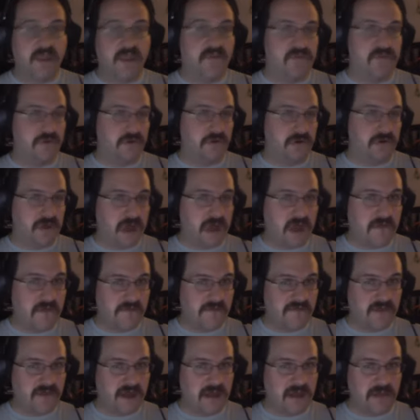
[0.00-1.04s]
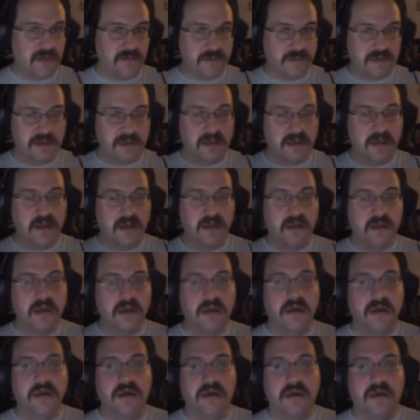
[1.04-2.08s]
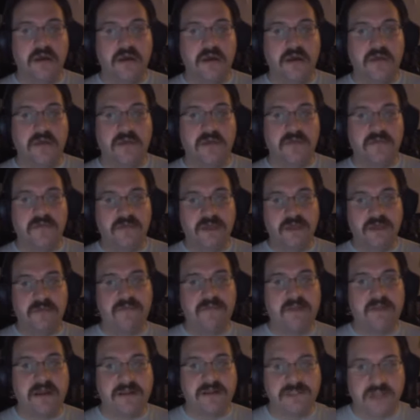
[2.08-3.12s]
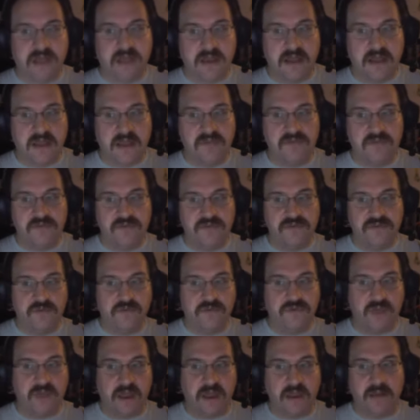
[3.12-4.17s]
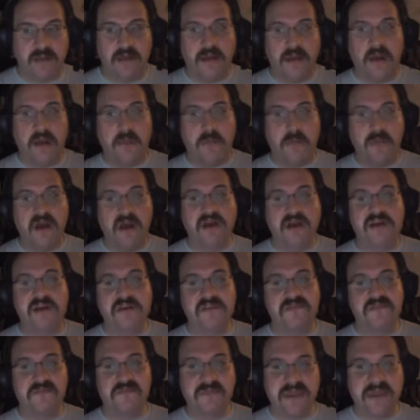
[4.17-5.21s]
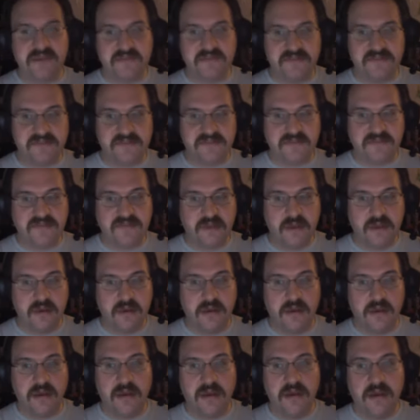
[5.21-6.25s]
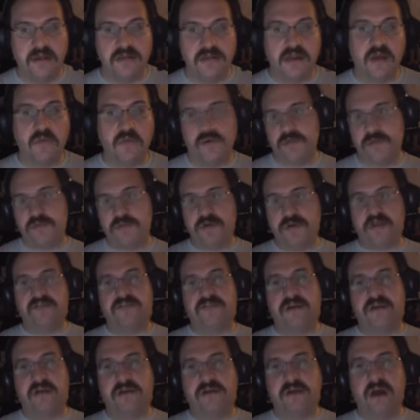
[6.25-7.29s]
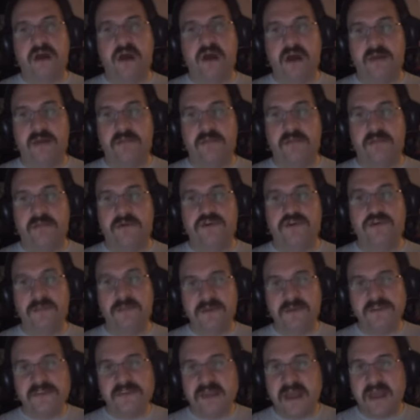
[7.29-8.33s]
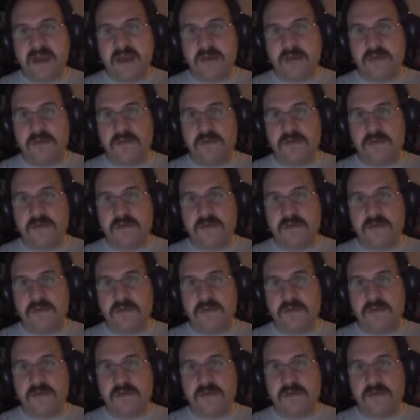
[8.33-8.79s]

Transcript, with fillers: If you're not following the Flame Flash dot net sister site, monk of mists dot wordpress dot com, you're missing out.